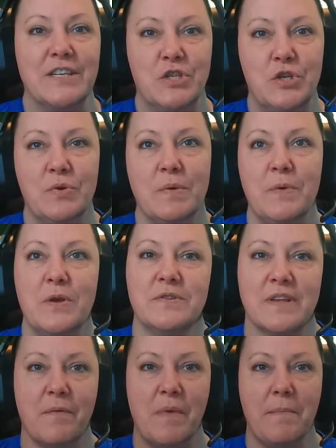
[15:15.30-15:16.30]
2
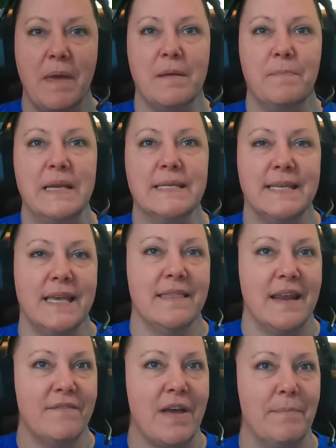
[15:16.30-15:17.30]
computers. I got my main PC
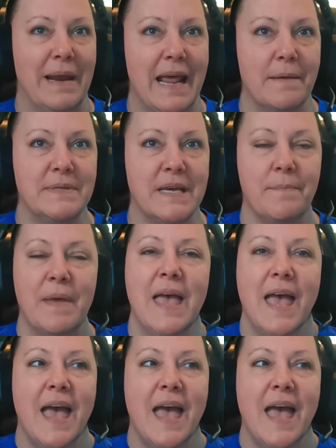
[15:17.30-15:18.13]
and then I've got my laptop.